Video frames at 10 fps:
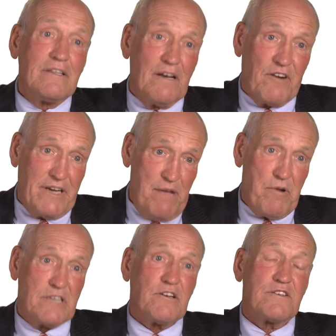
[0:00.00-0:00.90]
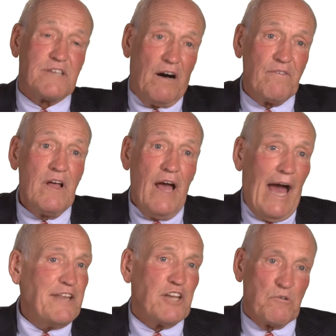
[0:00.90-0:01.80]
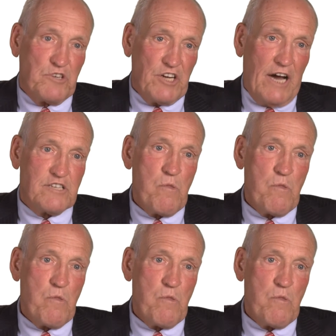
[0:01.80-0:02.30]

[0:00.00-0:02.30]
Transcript: love our neighbor as ourselves, and don't judge.